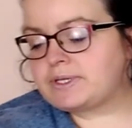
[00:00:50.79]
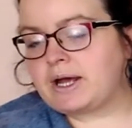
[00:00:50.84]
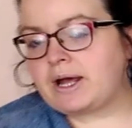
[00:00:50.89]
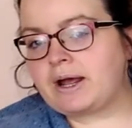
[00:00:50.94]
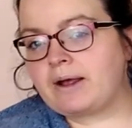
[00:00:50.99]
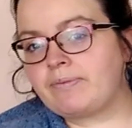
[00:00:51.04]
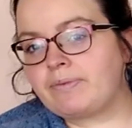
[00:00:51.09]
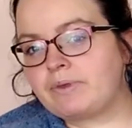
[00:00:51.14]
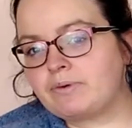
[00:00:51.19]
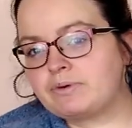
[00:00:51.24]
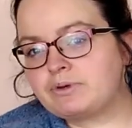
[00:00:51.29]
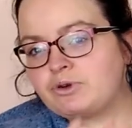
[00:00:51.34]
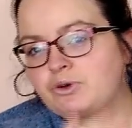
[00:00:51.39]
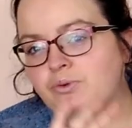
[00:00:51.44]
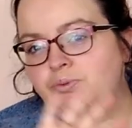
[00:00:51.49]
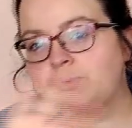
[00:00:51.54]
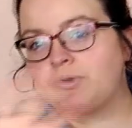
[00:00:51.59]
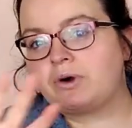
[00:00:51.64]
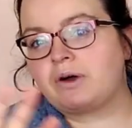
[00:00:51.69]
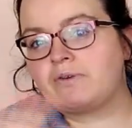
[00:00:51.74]
And those
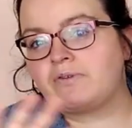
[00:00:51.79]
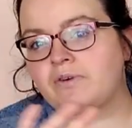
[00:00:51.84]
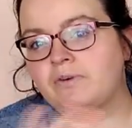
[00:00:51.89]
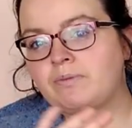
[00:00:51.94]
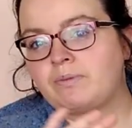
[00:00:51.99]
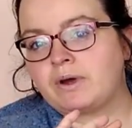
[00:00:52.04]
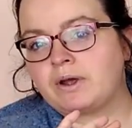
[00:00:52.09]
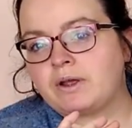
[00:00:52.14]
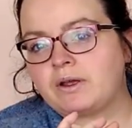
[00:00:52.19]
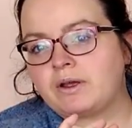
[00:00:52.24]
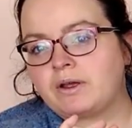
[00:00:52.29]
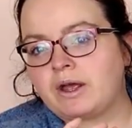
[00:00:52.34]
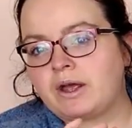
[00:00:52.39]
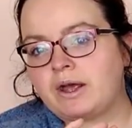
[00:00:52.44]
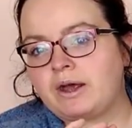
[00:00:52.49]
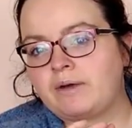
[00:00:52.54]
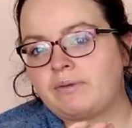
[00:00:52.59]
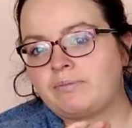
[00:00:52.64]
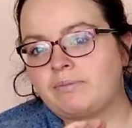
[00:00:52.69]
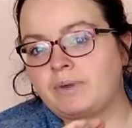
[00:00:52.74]
all bought from my,
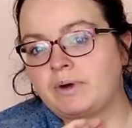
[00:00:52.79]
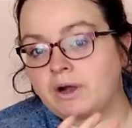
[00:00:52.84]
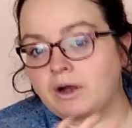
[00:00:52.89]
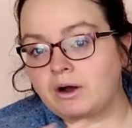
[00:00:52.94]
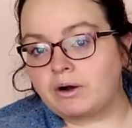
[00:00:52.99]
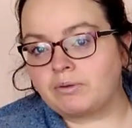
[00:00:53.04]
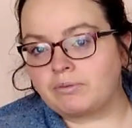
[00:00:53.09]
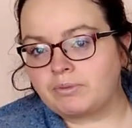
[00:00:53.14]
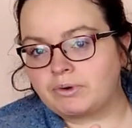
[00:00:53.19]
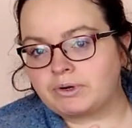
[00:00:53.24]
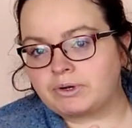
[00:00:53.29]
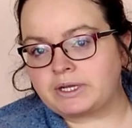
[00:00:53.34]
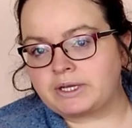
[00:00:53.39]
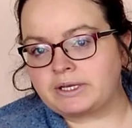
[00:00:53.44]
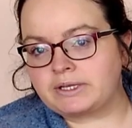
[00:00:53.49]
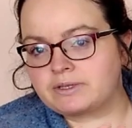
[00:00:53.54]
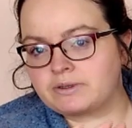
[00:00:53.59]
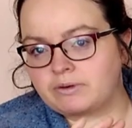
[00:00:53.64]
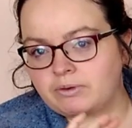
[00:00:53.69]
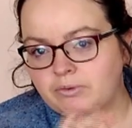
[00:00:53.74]
um, my own
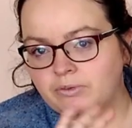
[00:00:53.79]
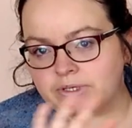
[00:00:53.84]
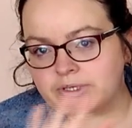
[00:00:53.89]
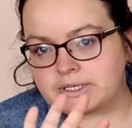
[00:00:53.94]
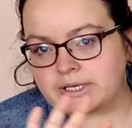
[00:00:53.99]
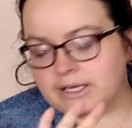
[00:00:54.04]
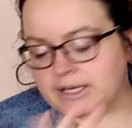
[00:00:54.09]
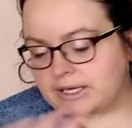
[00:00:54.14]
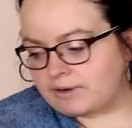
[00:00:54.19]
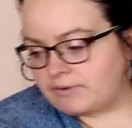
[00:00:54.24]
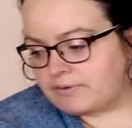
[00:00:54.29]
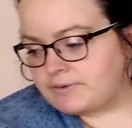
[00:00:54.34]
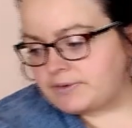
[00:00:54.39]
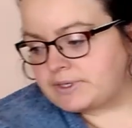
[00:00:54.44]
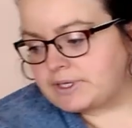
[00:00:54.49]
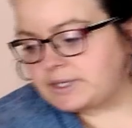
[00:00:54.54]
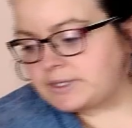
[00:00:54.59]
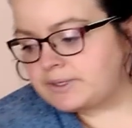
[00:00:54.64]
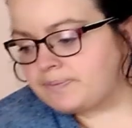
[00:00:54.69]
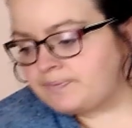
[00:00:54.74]
money so it wasn't
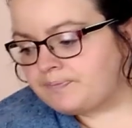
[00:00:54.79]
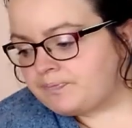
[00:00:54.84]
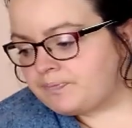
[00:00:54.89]
gifted.